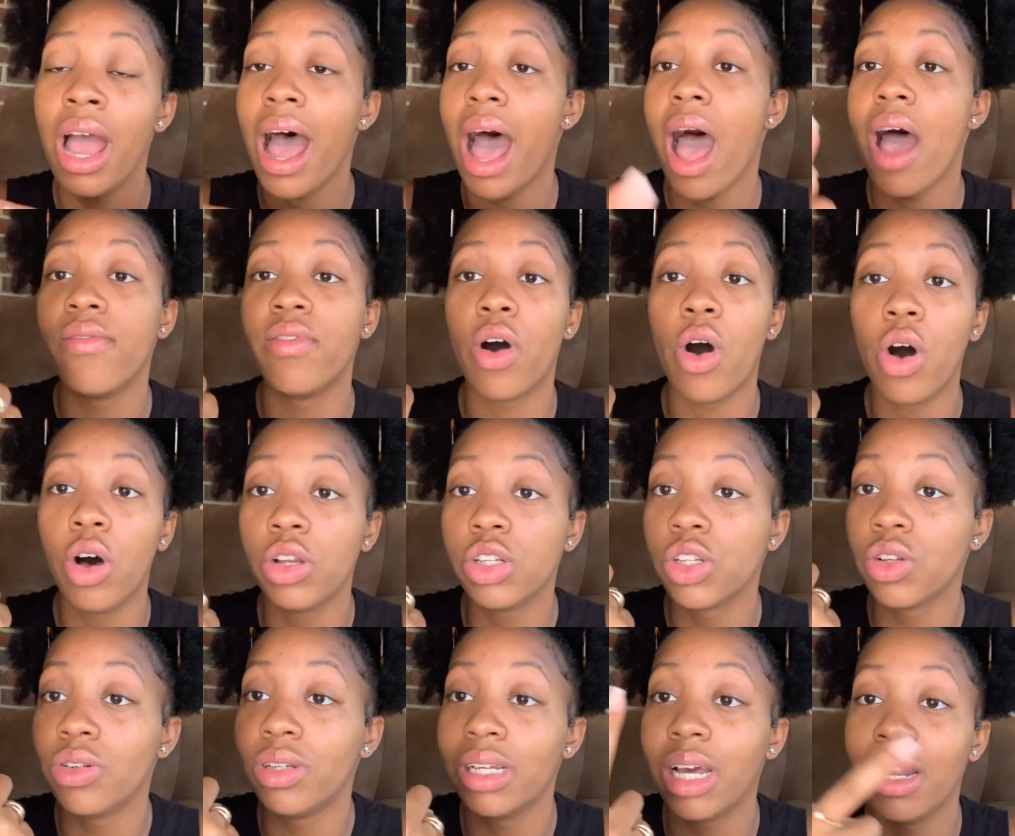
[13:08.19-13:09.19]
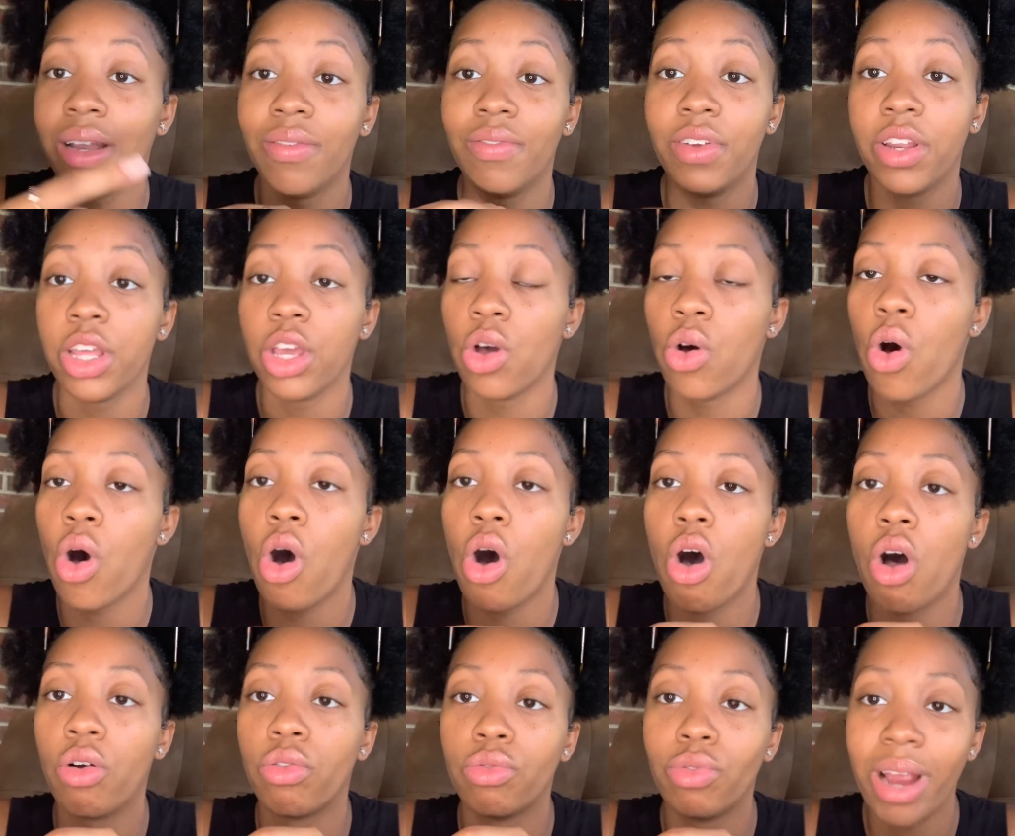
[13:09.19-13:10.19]
I've also done a video
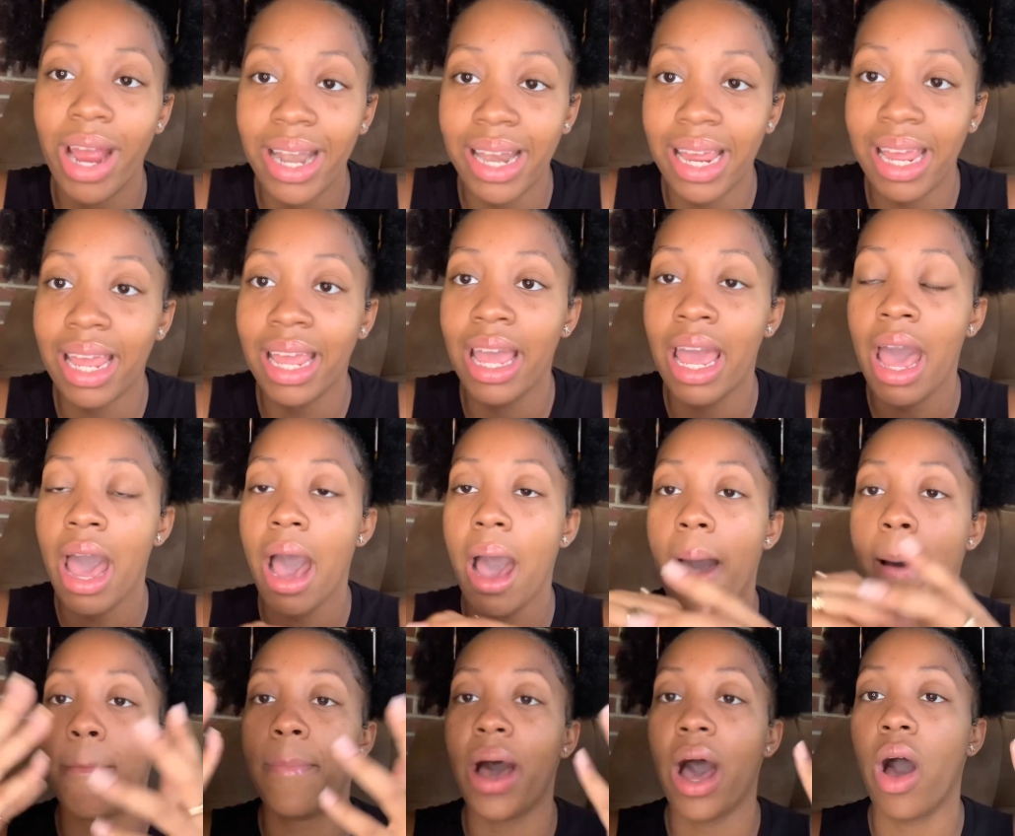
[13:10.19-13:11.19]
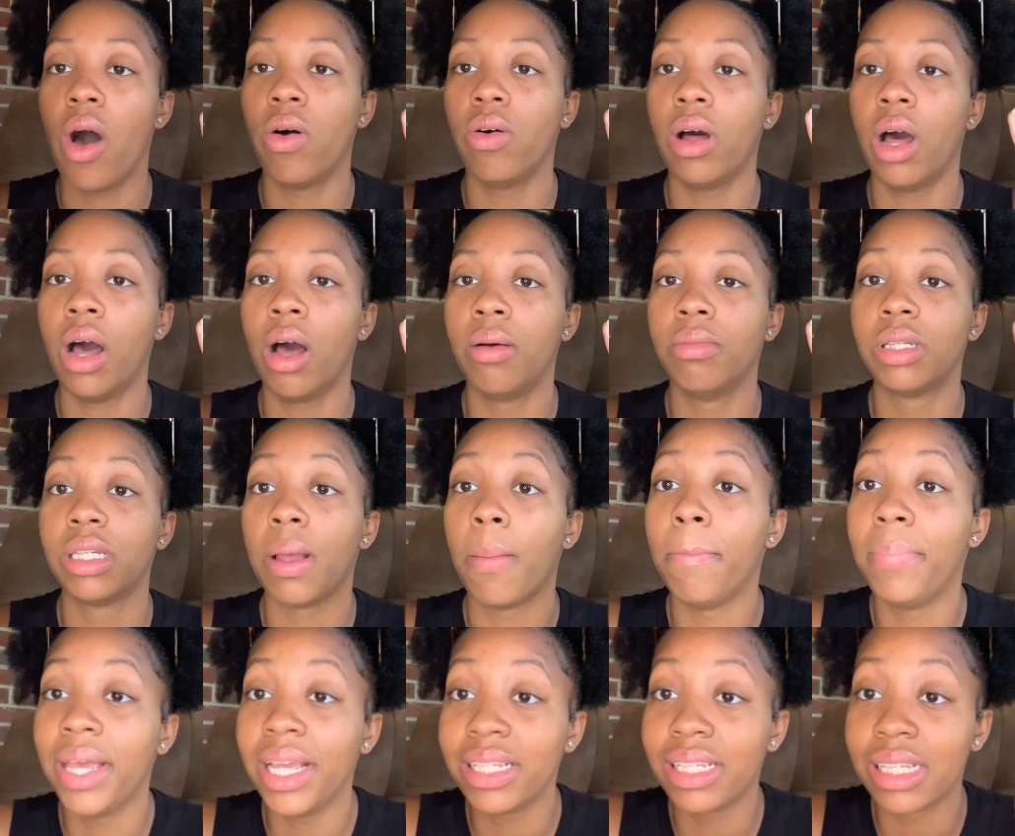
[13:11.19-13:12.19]
already about some
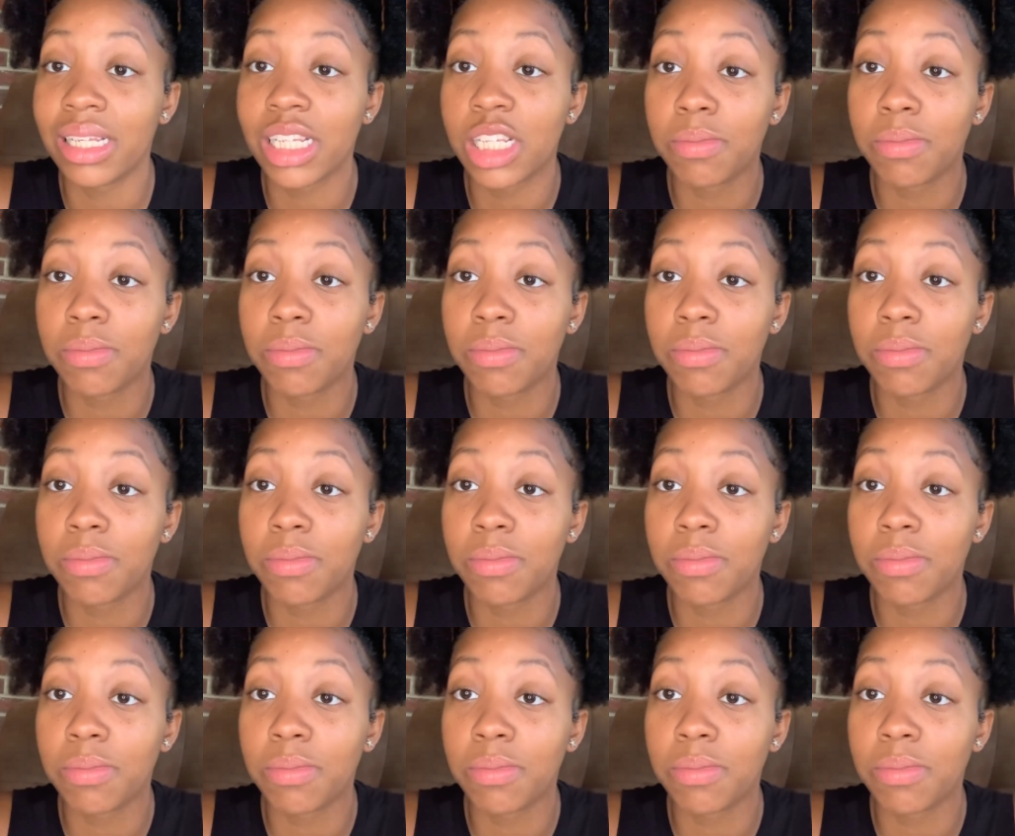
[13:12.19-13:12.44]
business